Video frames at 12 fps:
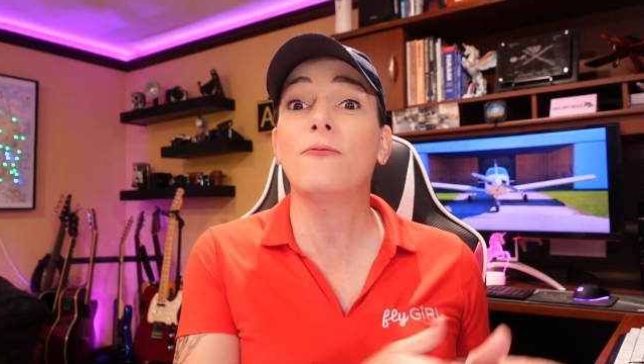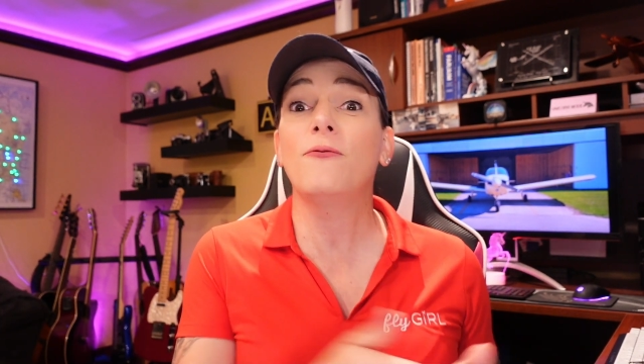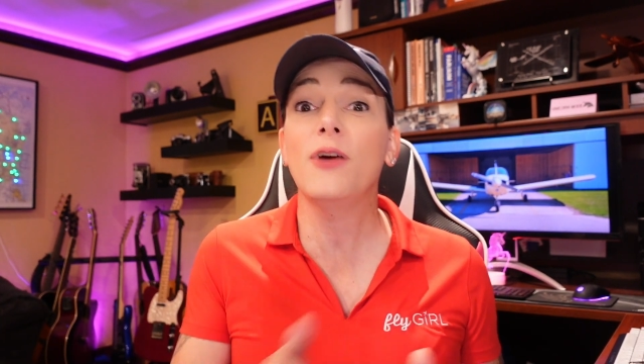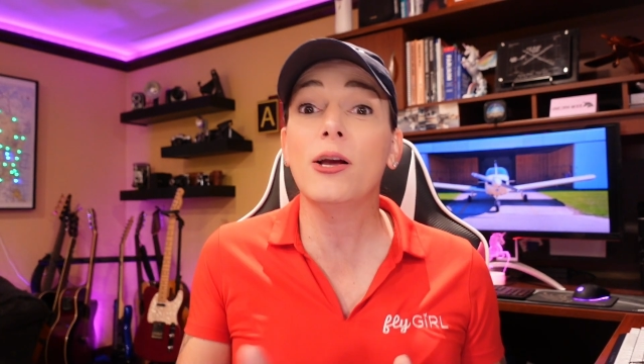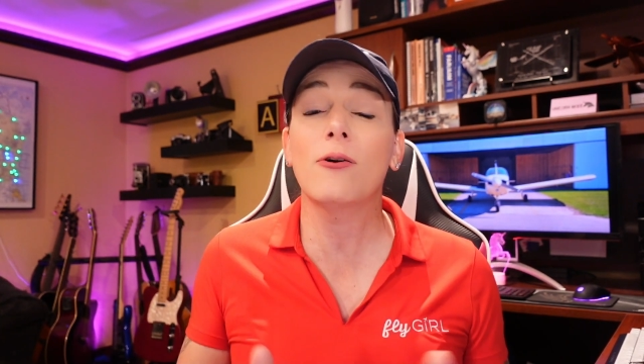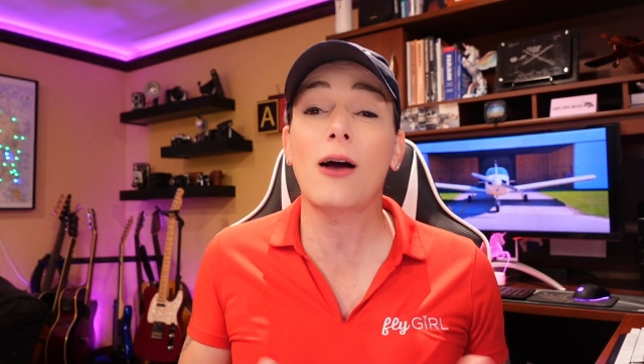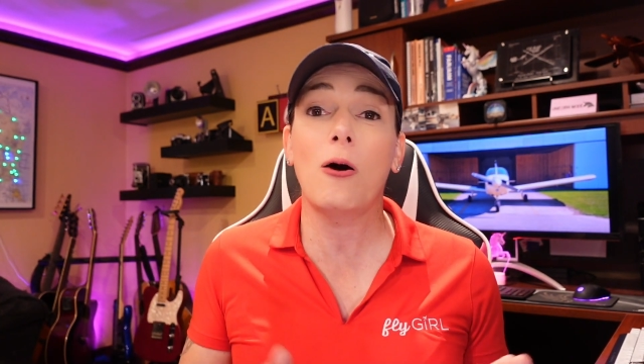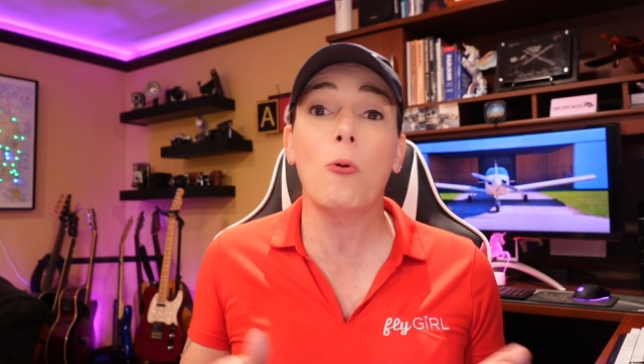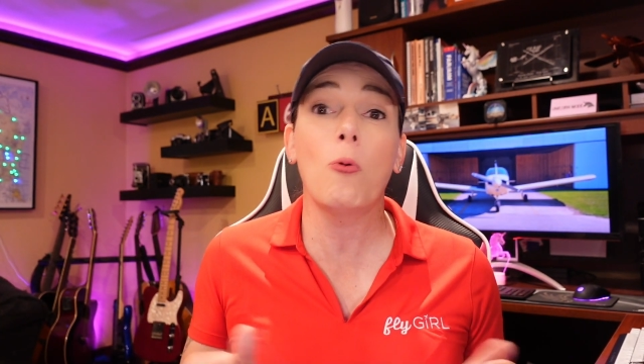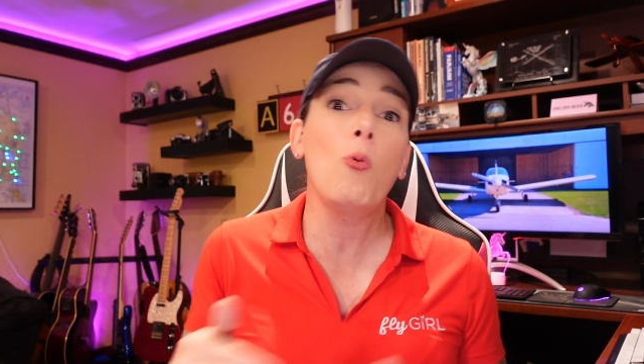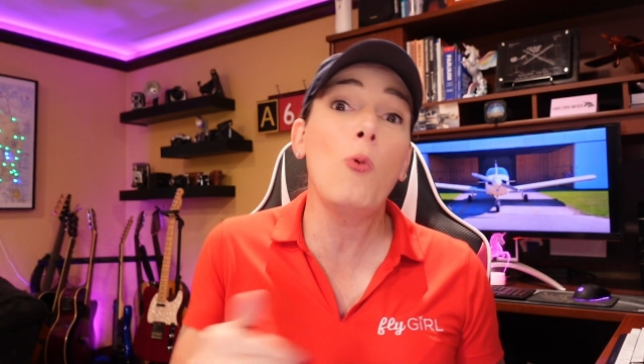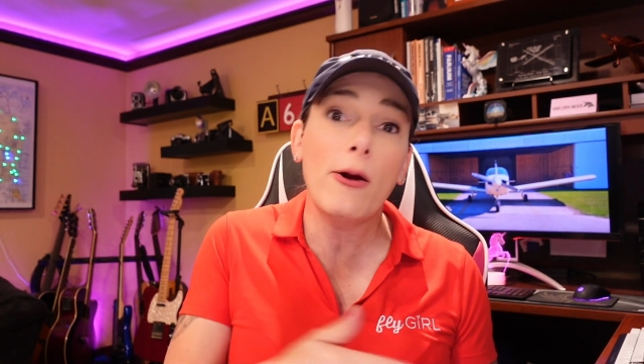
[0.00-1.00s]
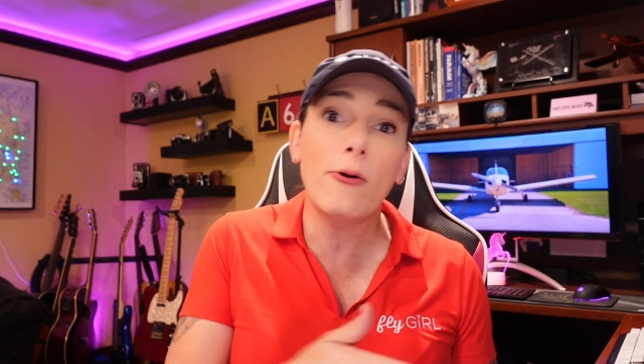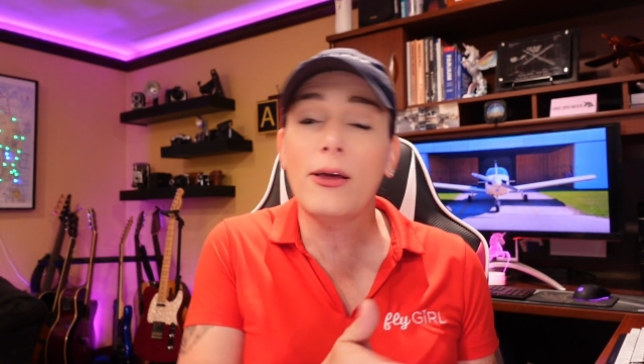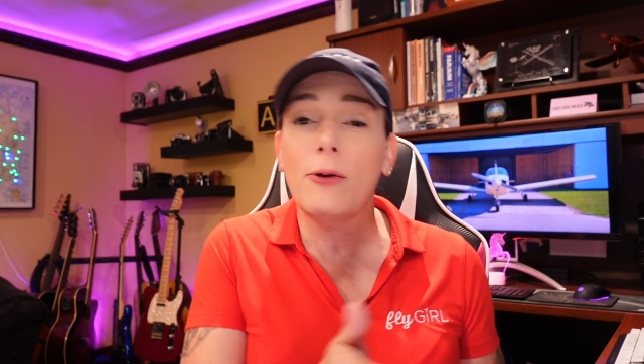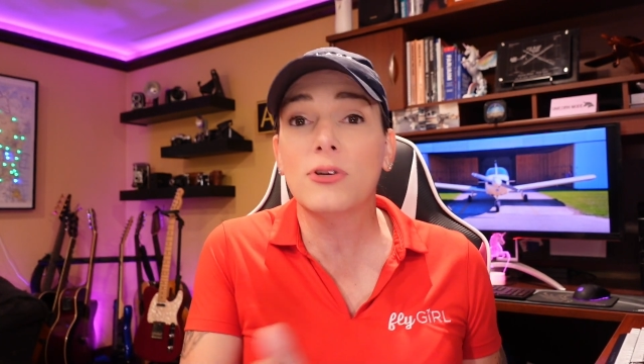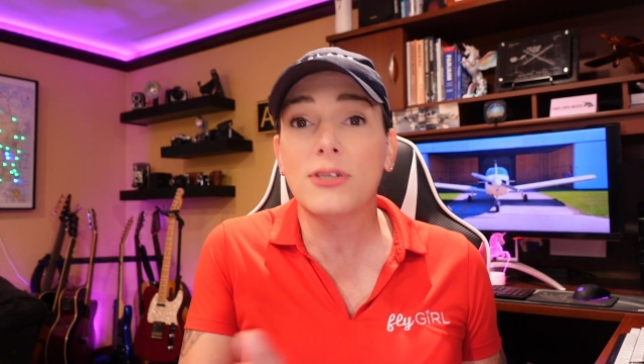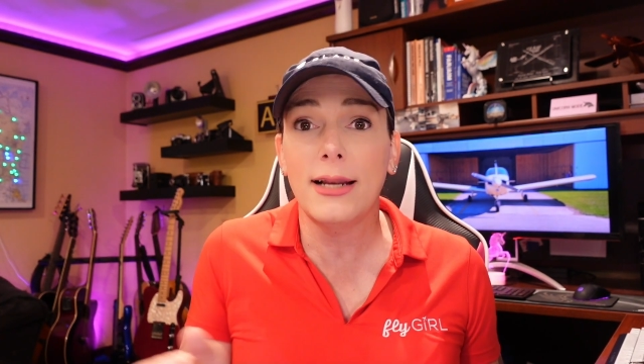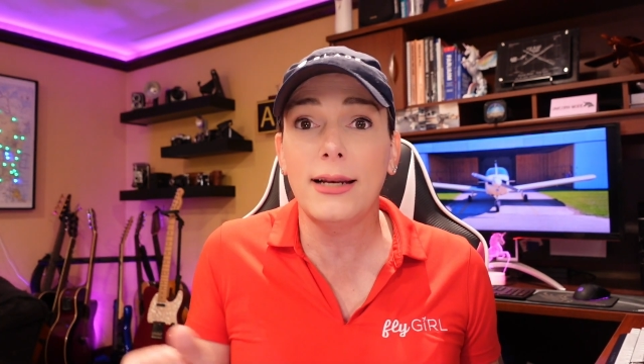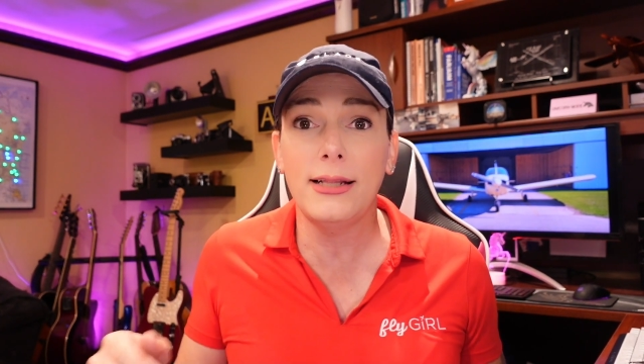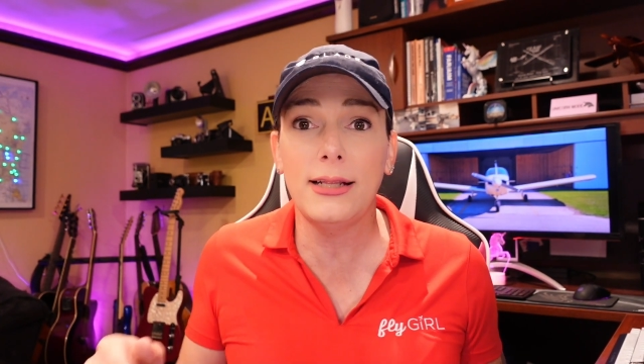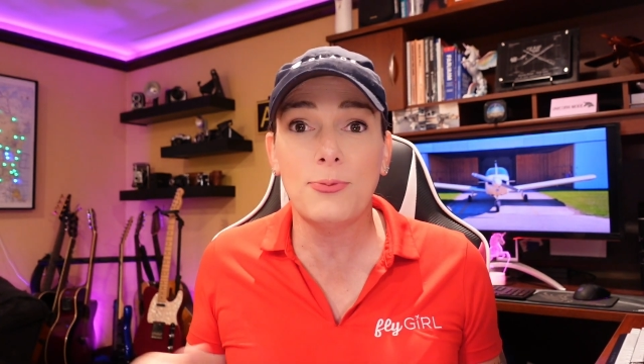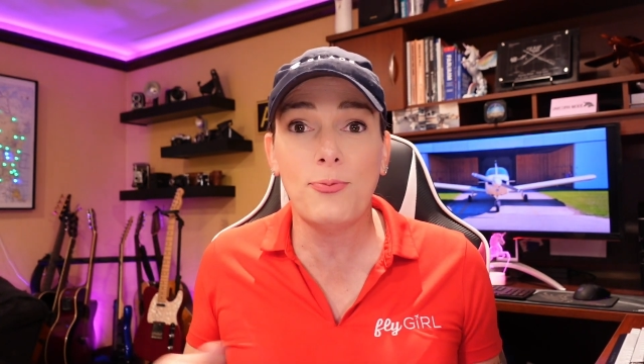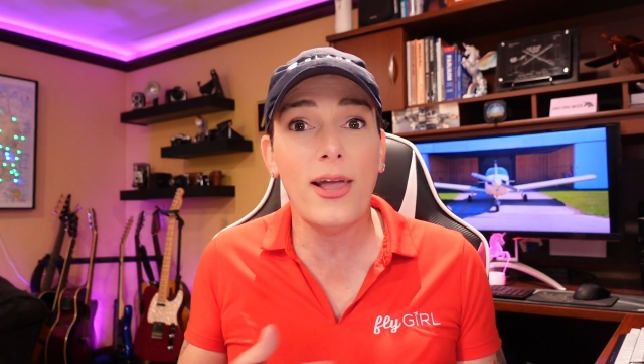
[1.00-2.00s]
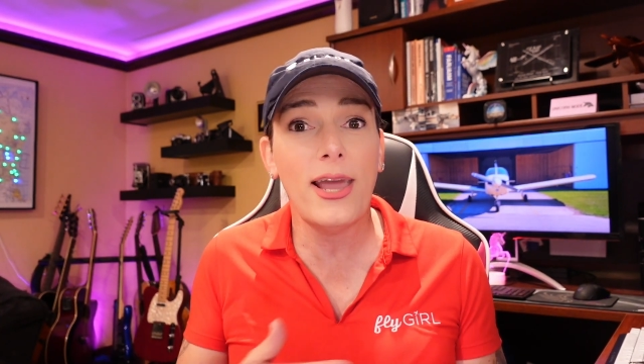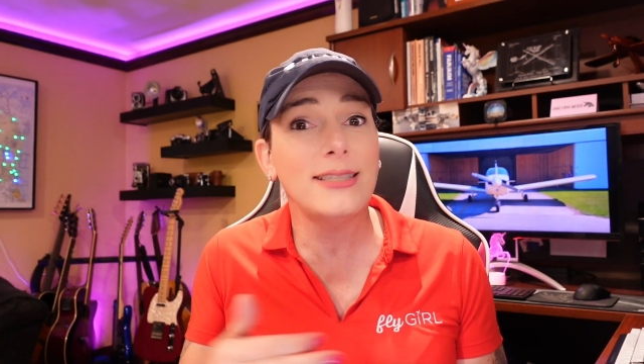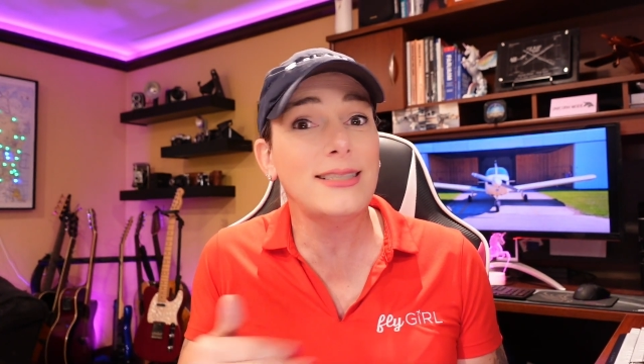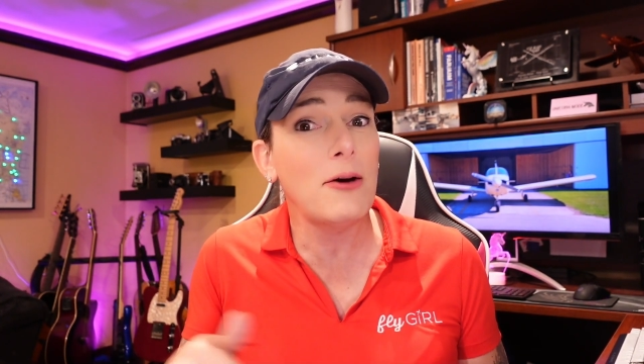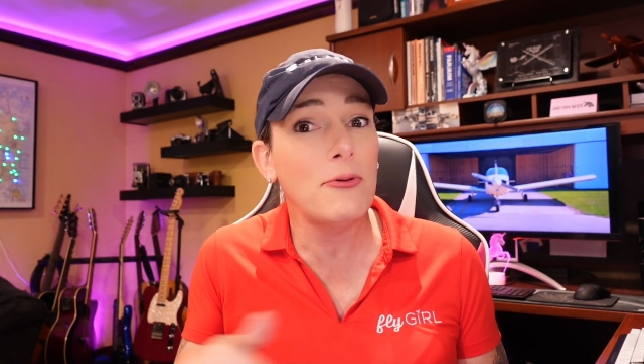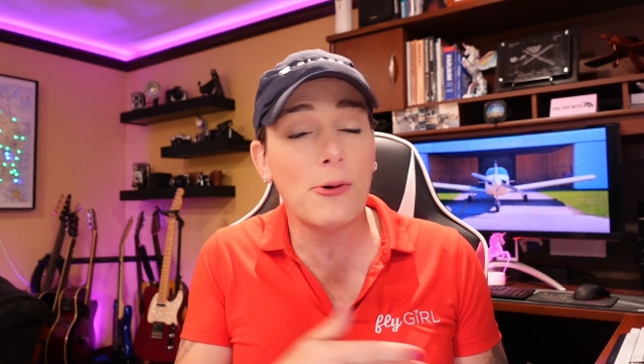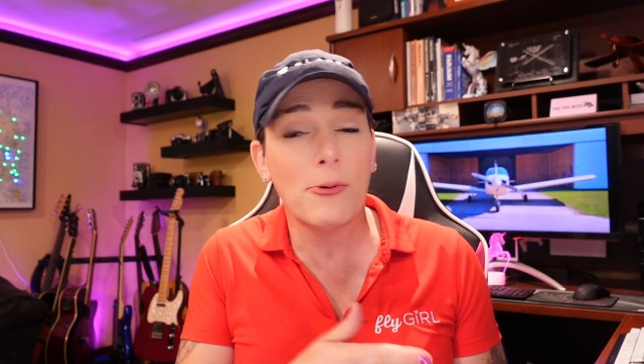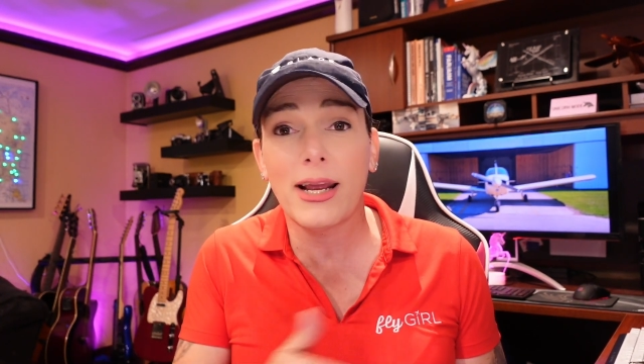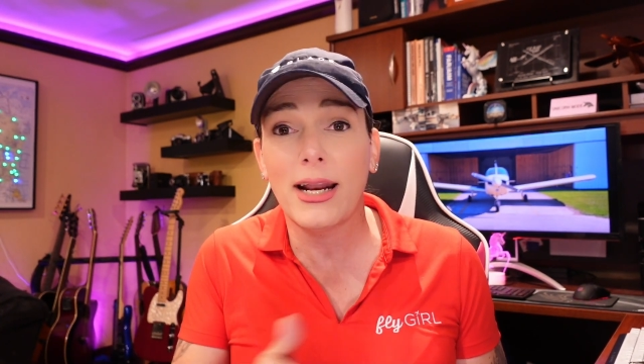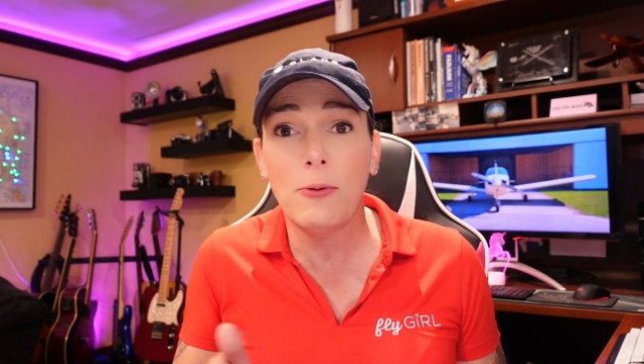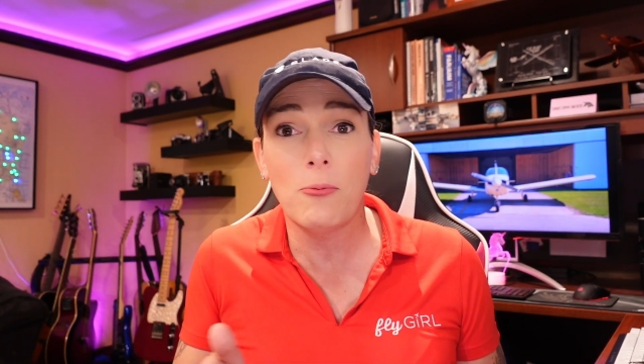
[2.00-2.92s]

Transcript: figure out where they were sending these planes, how they were getting where they